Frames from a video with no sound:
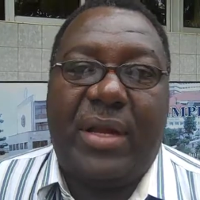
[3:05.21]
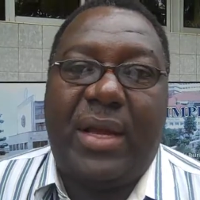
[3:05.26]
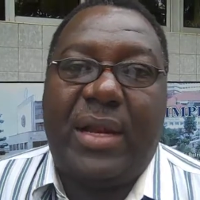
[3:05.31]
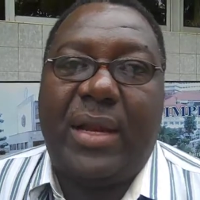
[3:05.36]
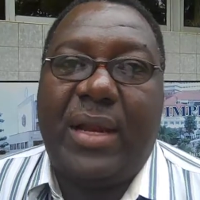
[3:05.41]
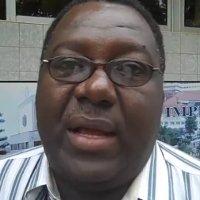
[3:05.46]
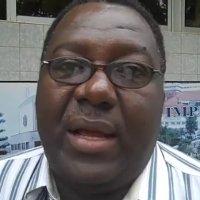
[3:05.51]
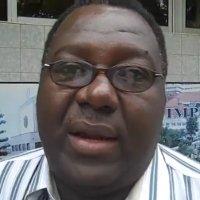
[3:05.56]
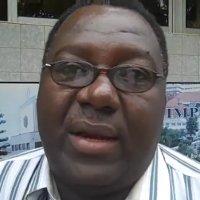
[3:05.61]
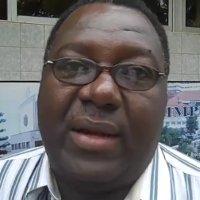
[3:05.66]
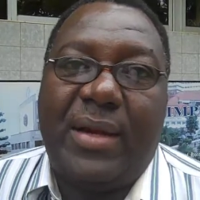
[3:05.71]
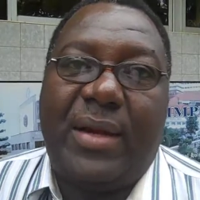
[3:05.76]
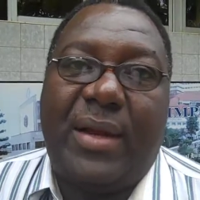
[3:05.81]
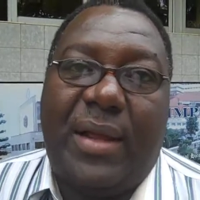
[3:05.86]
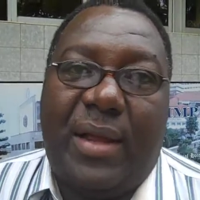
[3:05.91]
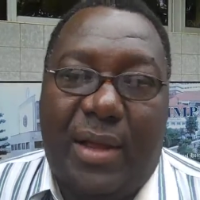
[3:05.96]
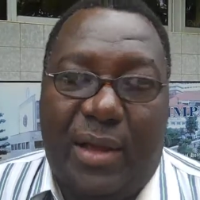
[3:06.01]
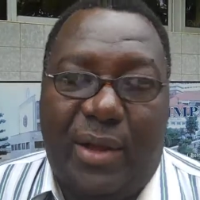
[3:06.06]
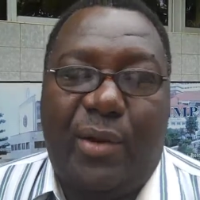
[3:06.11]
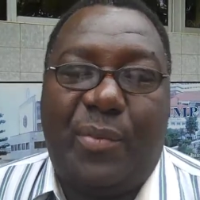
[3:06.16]
and I
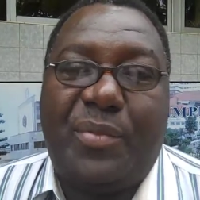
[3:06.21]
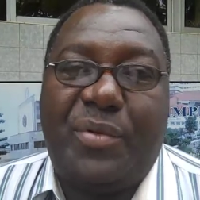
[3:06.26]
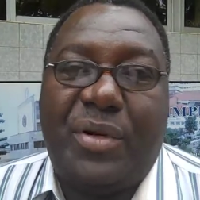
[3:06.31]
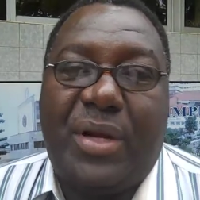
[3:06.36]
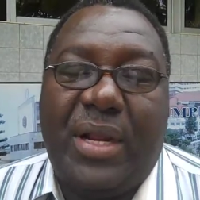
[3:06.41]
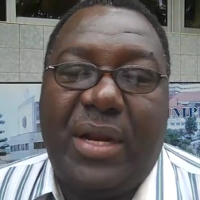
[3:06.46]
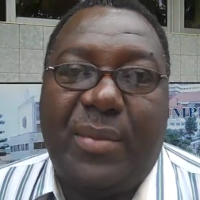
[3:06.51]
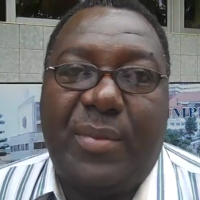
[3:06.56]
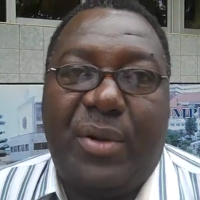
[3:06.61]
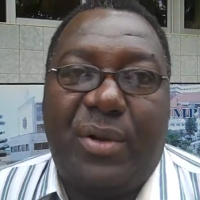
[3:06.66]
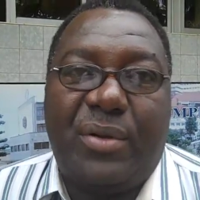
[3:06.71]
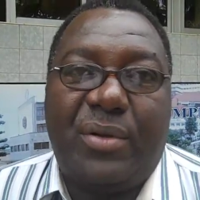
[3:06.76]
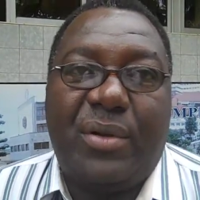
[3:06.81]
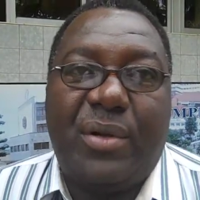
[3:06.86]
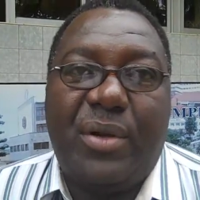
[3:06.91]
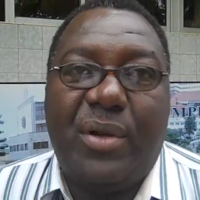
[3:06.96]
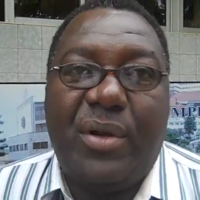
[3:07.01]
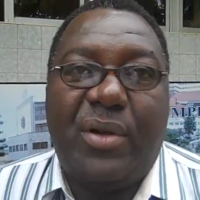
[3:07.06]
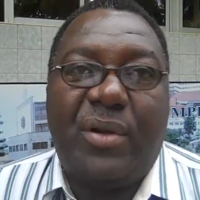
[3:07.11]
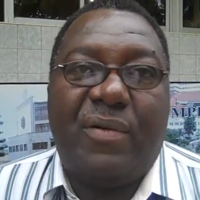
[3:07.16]
hope to learn more
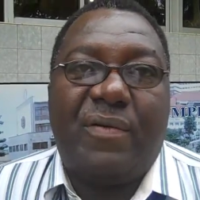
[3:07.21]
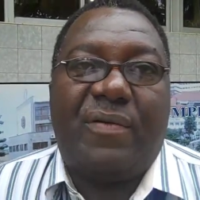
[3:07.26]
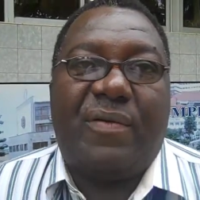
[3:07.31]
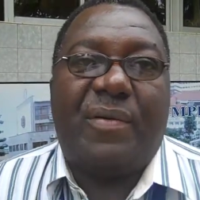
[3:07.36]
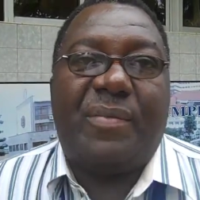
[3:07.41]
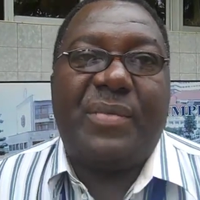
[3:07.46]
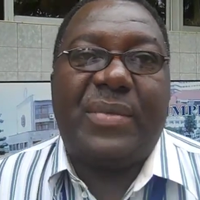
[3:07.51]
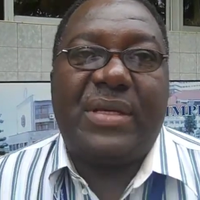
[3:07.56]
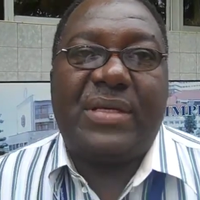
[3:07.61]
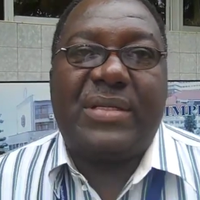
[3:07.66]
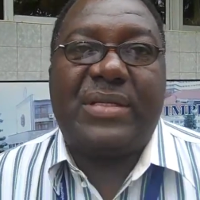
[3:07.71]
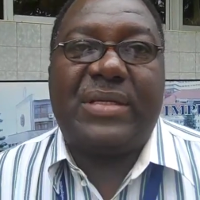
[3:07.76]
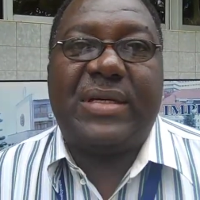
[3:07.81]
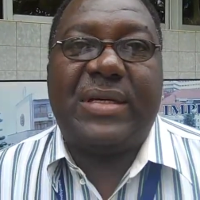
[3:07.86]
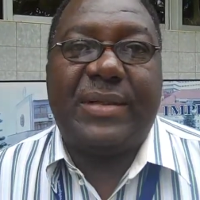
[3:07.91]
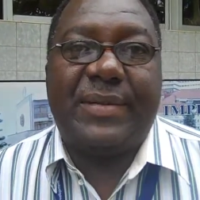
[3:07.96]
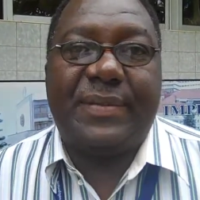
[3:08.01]
from that.